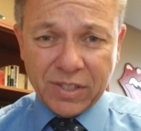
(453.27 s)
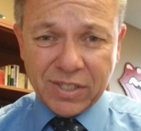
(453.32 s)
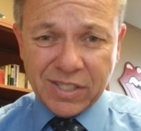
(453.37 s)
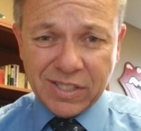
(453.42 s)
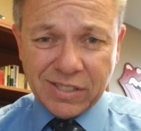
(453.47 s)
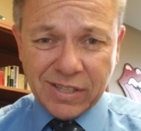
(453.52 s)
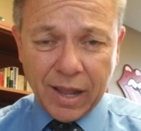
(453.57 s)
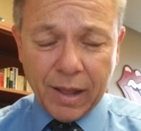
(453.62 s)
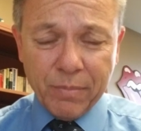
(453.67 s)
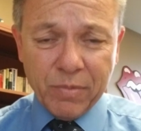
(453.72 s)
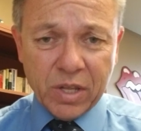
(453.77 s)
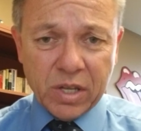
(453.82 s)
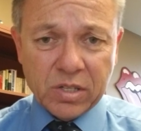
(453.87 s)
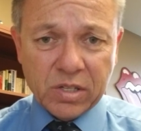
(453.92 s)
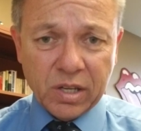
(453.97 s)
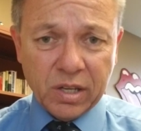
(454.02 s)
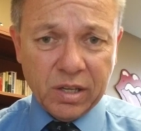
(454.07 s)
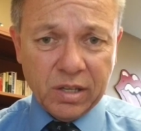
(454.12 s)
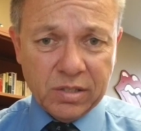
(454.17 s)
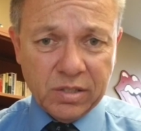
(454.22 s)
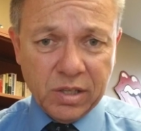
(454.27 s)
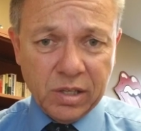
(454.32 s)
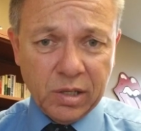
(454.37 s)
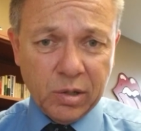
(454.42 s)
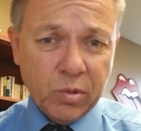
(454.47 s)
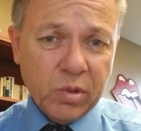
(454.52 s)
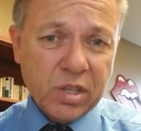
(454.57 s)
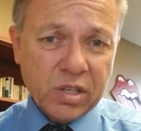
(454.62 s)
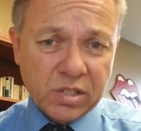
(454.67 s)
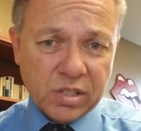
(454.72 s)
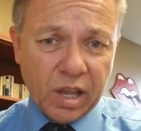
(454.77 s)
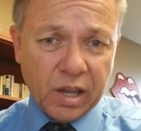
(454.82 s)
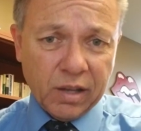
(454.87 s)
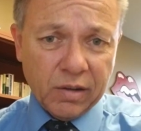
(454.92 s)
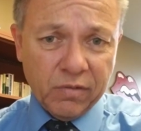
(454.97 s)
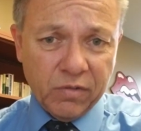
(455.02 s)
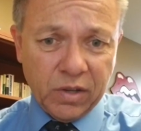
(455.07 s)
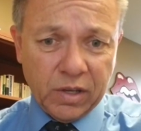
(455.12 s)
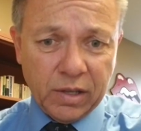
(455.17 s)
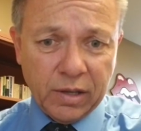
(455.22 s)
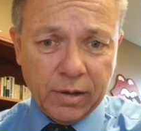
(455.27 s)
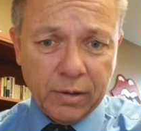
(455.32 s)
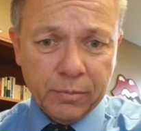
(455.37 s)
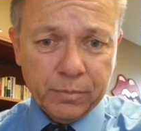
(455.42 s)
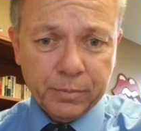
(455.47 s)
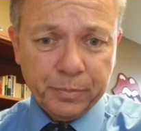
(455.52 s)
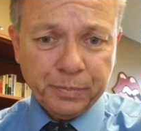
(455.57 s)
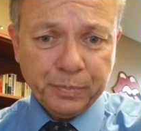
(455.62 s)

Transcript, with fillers: stop this and continue with a second video.